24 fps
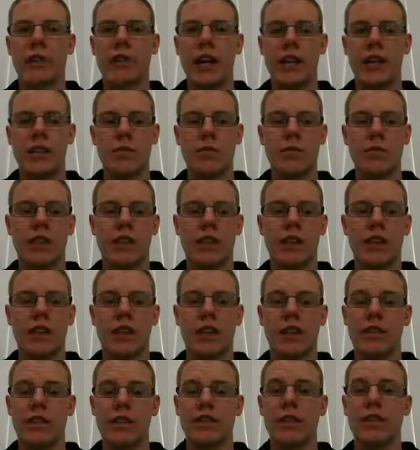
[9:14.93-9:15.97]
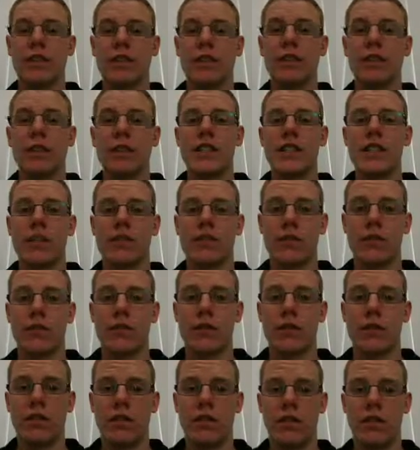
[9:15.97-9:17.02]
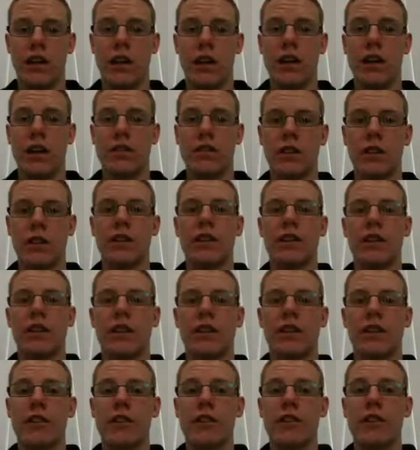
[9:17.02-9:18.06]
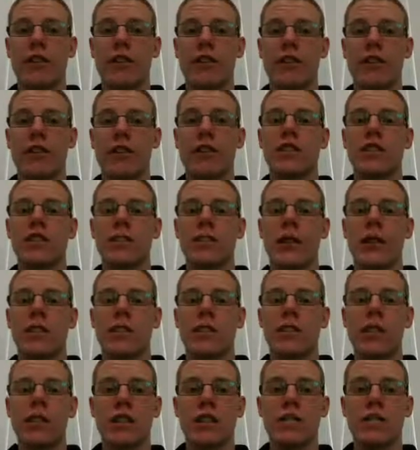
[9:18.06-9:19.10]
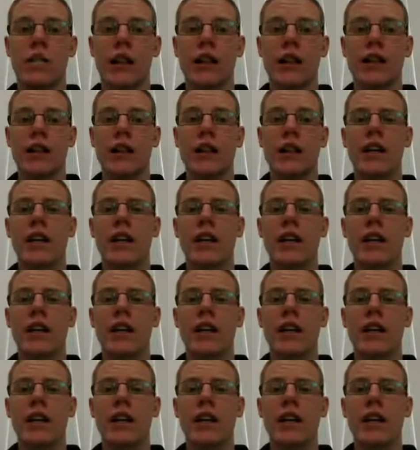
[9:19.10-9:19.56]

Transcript: has to be done in a very different and specialized manner.